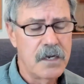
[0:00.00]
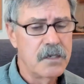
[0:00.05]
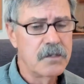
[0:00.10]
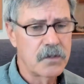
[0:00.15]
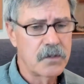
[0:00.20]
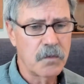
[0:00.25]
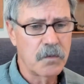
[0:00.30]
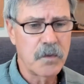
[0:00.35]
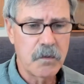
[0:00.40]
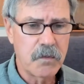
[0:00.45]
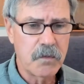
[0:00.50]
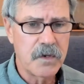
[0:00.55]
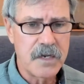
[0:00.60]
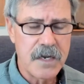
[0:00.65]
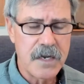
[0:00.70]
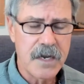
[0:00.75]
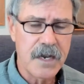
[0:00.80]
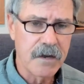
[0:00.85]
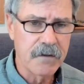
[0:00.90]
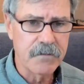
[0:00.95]
So we would
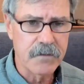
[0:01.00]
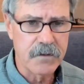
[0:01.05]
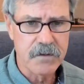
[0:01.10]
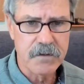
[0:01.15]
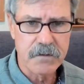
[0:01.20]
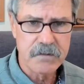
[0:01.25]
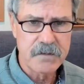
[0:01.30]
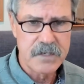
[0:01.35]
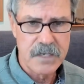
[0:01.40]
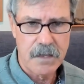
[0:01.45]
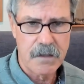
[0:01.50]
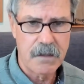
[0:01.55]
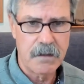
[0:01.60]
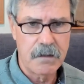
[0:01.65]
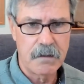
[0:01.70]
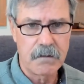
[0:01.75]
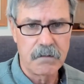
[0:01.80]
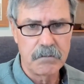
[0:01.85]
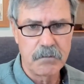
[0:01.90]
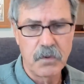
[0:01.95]
never
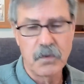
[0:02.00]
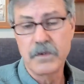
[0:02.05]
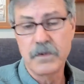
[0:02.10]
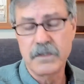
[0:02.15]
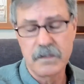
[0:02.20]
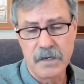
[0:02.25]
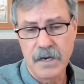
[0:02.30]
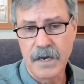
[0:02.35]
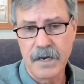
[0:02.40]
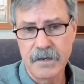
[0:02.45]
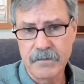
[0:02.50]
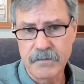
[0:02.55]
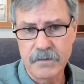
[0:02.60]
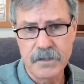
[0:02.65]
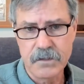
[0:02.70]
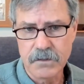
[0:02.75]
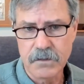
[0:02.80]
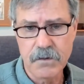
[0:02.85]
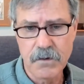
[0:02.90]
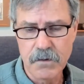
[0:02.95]
take poison ivy
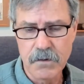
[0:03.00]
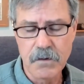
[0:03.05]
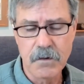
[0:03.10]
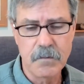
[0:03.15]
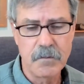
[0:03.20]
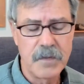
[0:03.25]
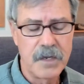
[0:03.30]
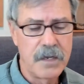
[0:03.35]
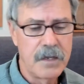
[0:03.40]
is an herb.